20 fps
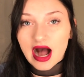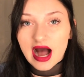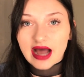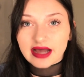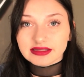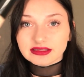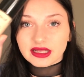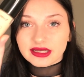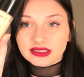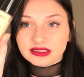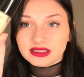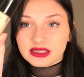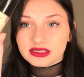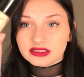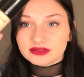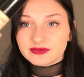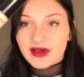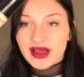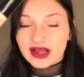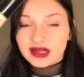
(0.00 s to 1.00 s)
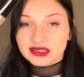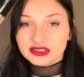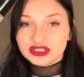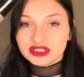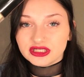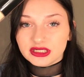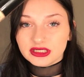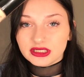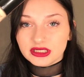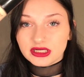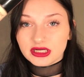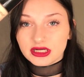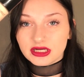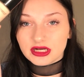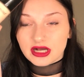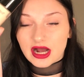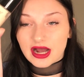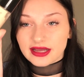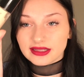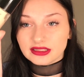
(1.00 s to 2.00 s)
I like this packaging.
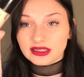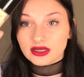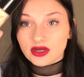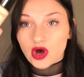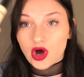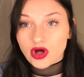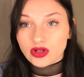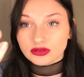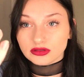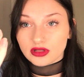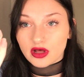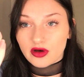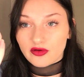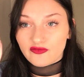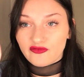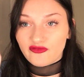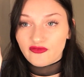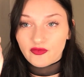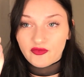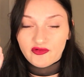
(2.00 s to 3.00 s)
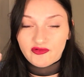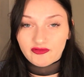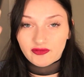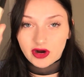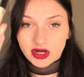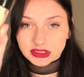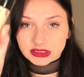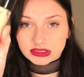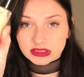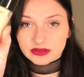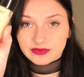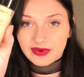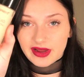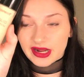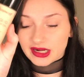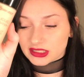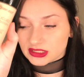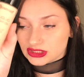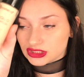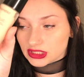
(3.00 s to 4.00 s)
I like love frosted
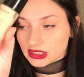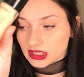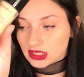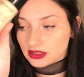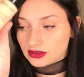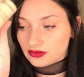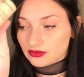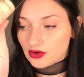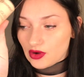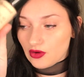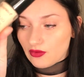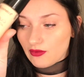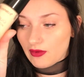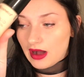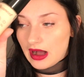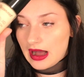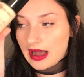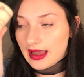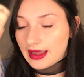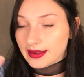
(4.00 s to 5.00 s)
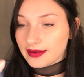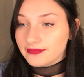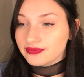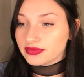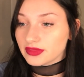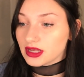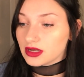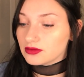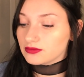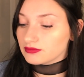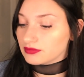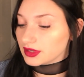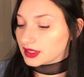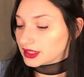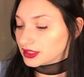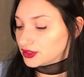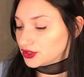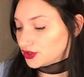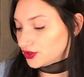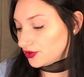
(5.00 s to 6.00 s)
packaging. I don't know why, but
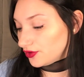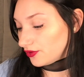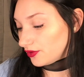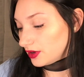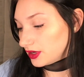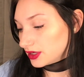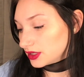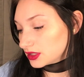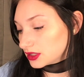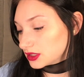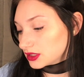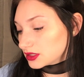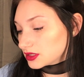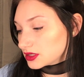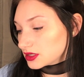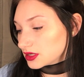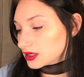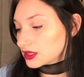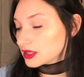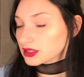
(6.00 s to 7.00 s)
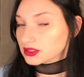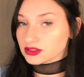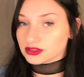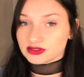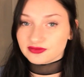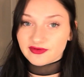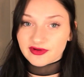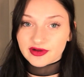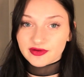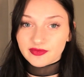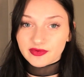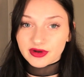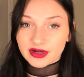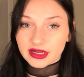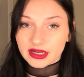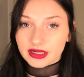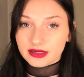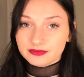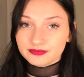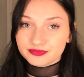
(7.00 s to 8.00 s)
I do. It looks very
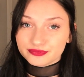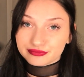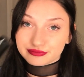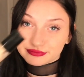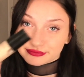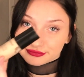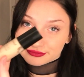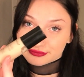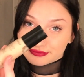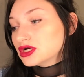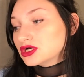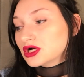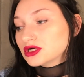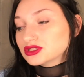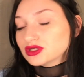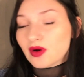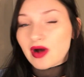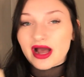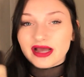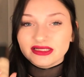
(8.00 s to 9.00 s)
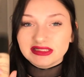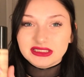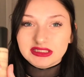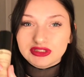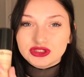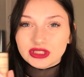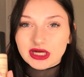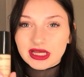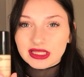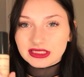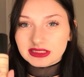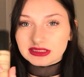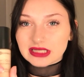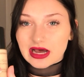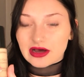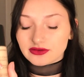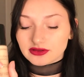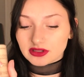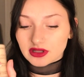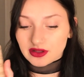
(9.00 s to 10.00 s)
pretty. So I did try this
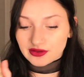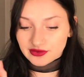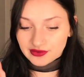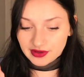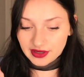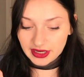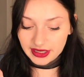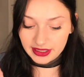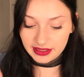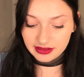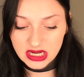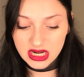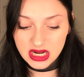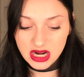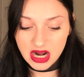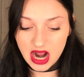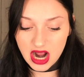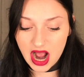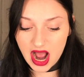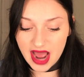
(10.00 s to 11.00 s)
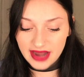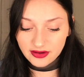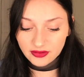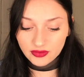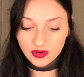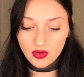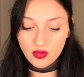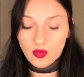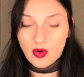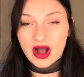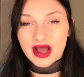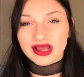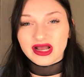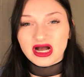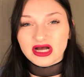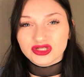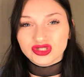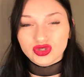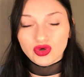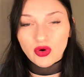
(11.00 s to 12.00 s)
out the other night. I don't know why I
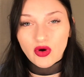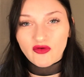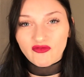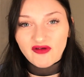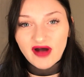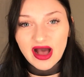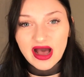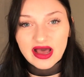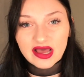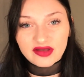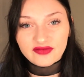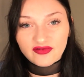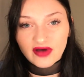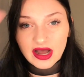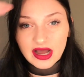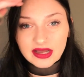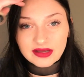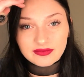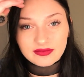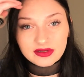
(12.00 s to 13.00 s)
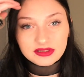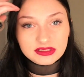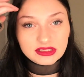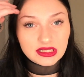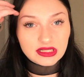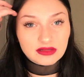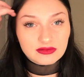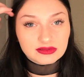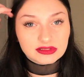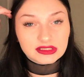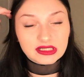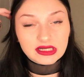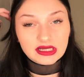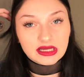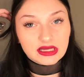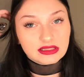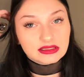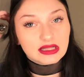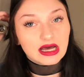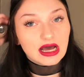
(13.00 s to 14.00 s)
got 205. I guess I was
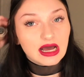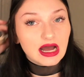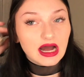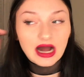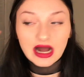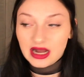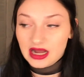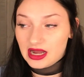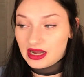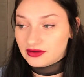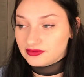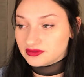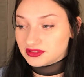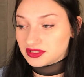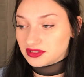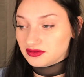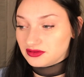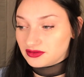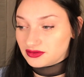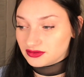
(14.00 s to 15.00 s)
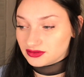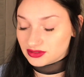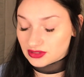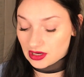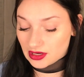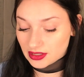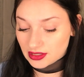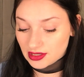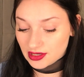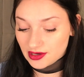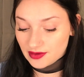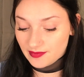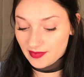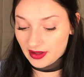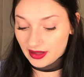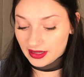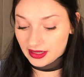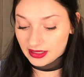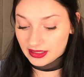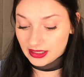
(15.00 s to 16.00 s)
thinking that I was a little darker,
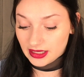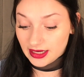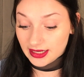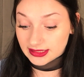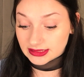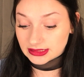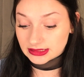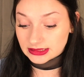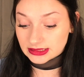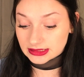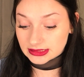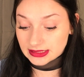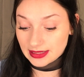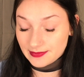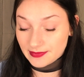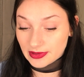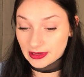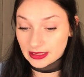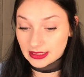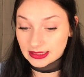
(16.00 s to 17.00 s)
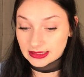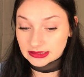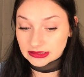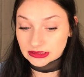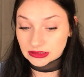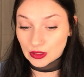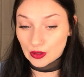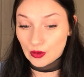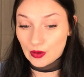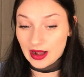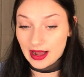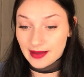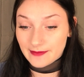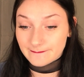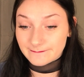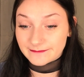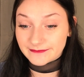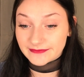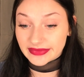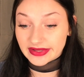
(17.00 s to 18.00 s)
but it's December, so
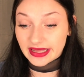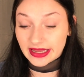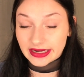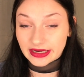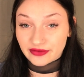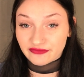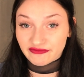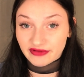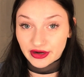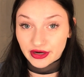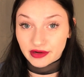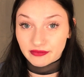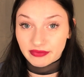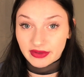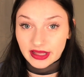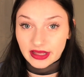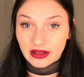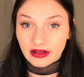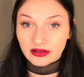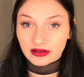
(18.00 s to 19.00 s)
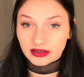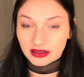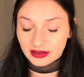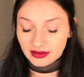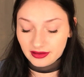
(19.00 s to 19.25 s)
I'm getting very pale.